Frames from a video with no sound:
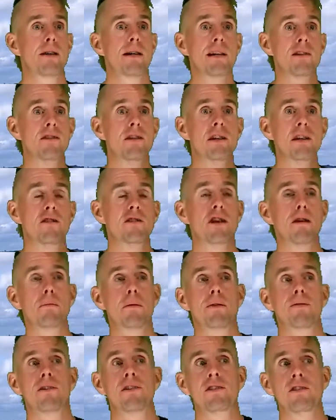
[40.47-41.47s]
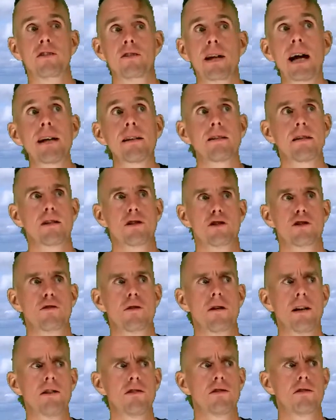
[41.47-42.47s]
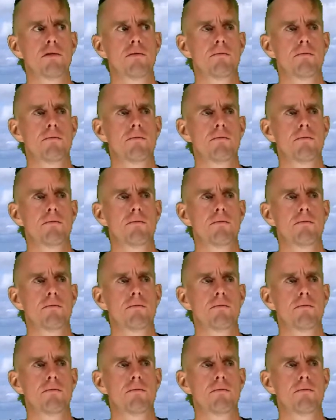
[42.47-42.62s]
That's an example of a static stress.